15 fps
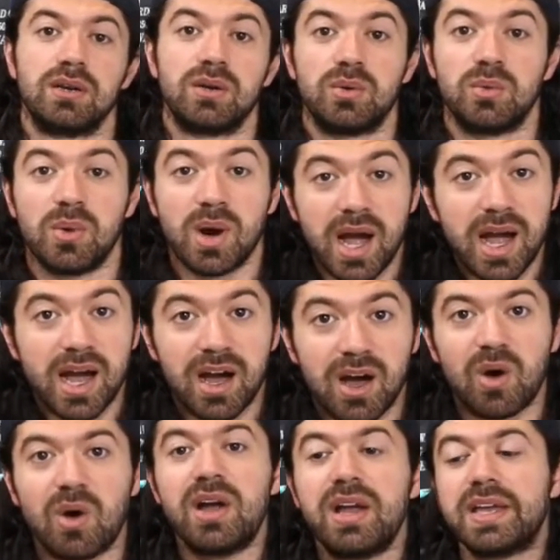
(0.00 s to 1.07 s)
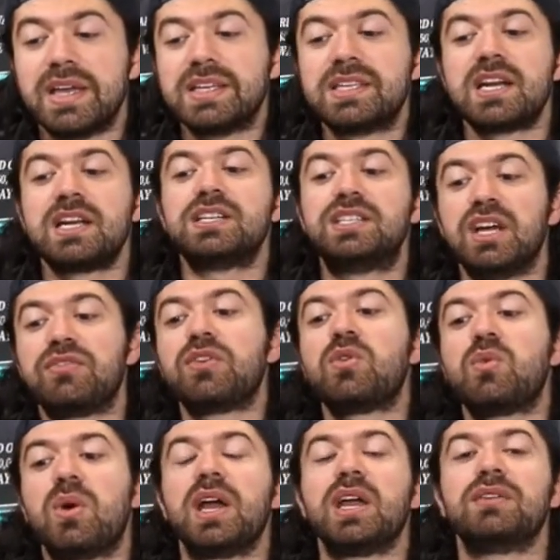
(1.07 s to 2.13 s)
Wow, isn't that a different
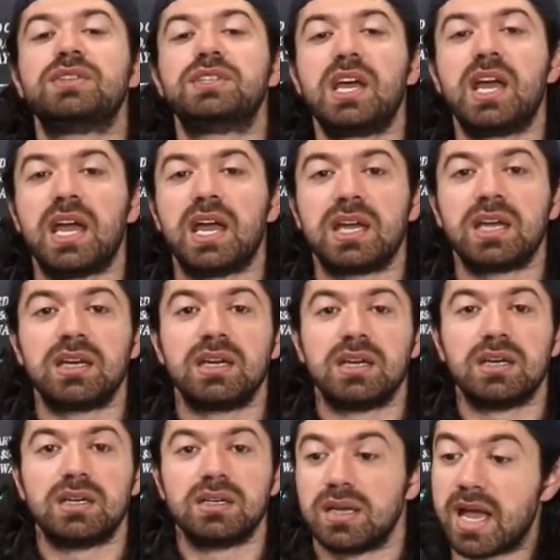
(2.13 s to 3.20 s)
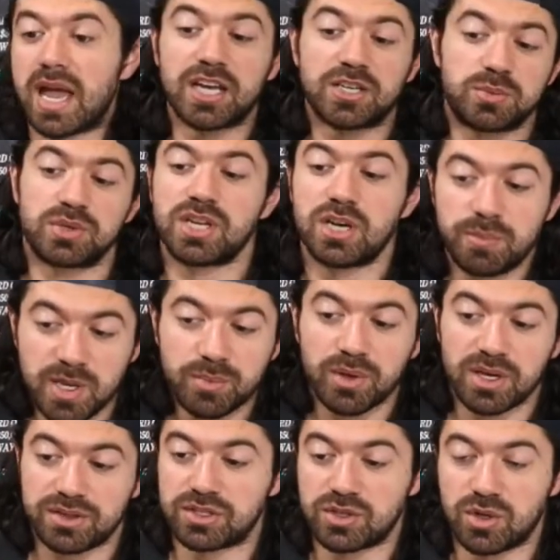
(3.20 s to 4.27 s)
way of saying X percent of people
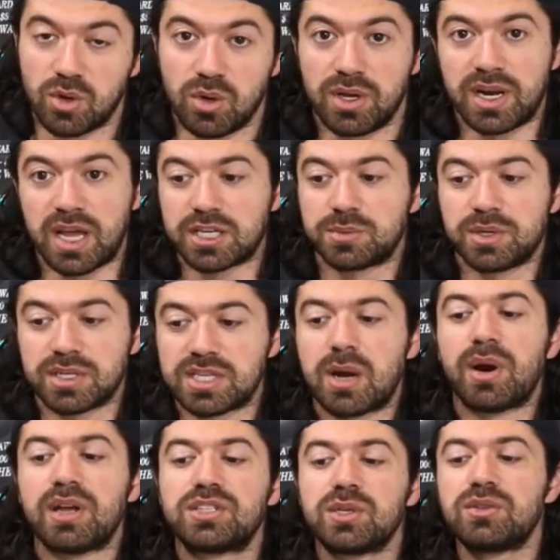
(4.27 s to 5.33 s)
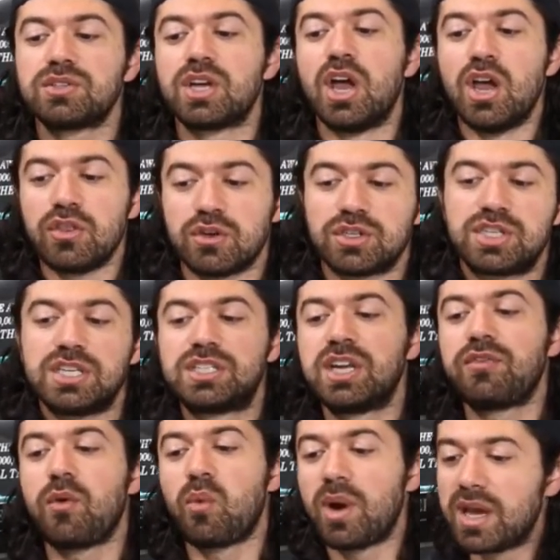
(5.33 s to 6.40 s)
hit this goal in X period of time, right? So there's there's these
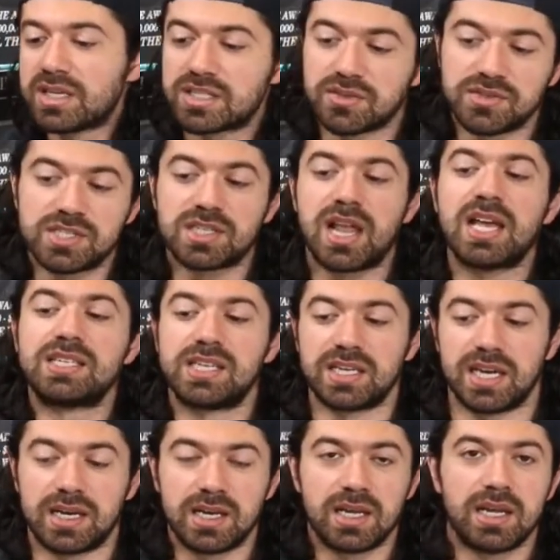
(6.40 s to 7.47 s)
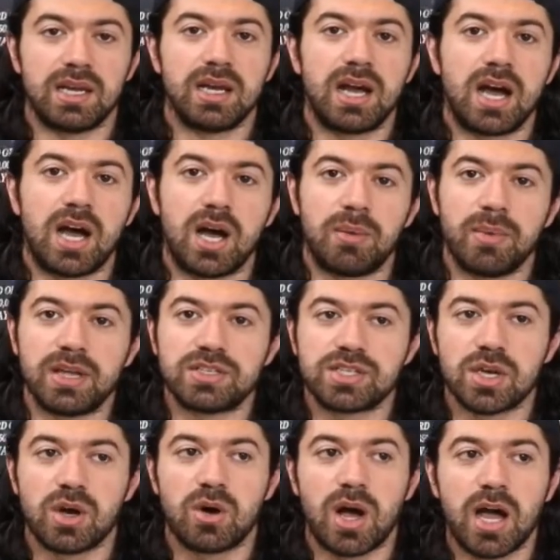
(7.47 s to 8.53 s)
different ways of slicing it. Um, and
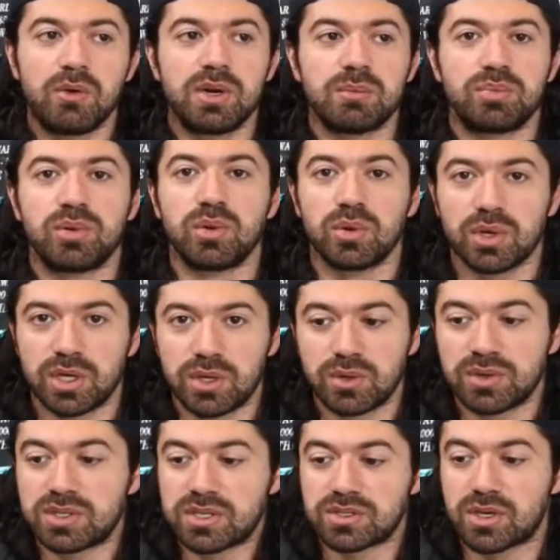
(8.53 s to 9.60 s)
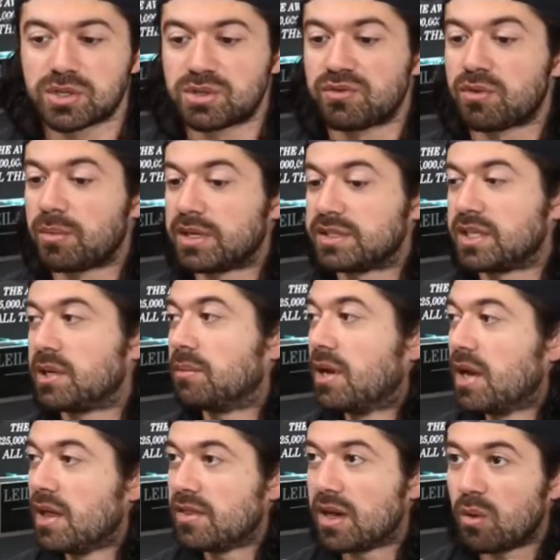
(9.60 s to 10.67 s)
so I would implore you, and this is also for my team,
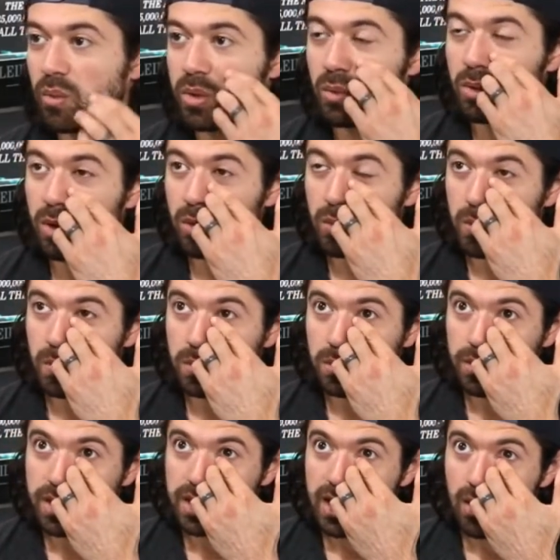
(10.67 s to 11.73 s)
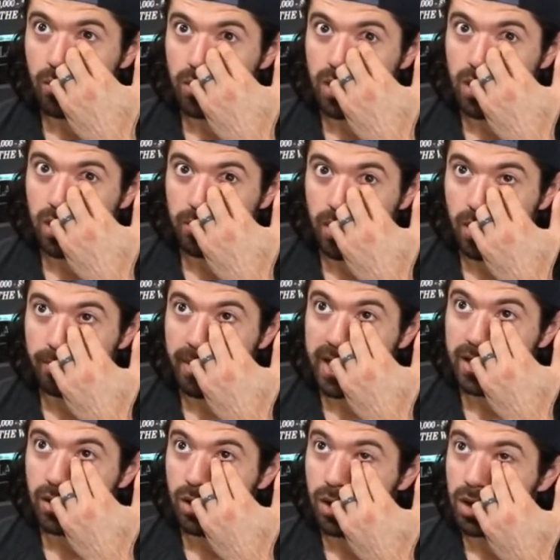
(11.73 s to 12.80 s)
that when we're, when we're looking at what our, our
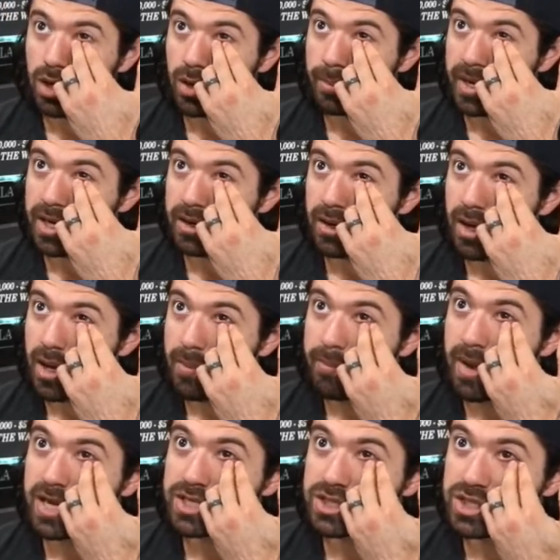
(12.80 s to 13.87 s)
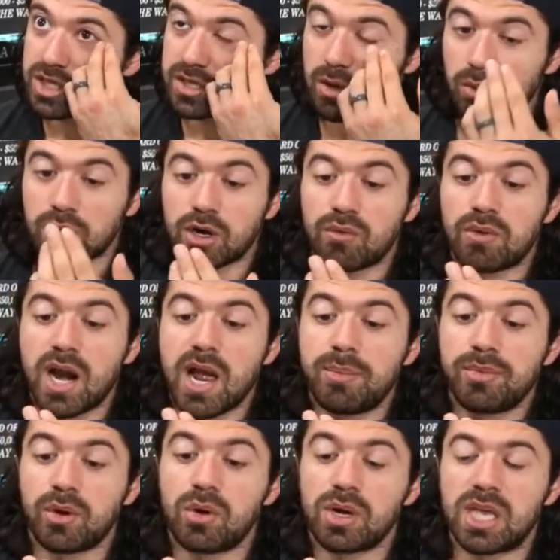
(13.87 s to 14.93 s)
main hook, our main messaging that we're going to wrap
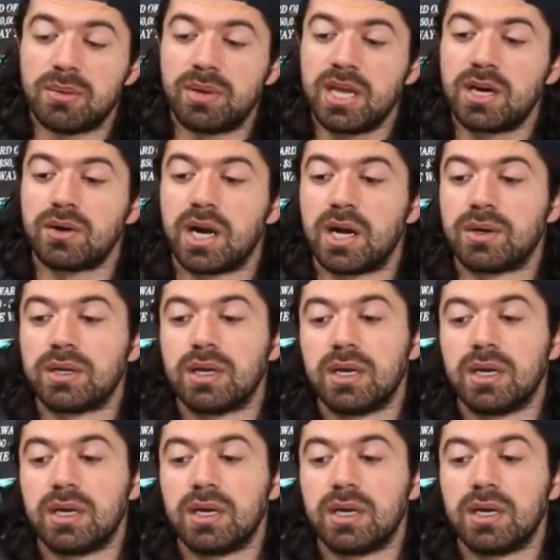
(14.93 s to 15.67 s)
the whole campaign around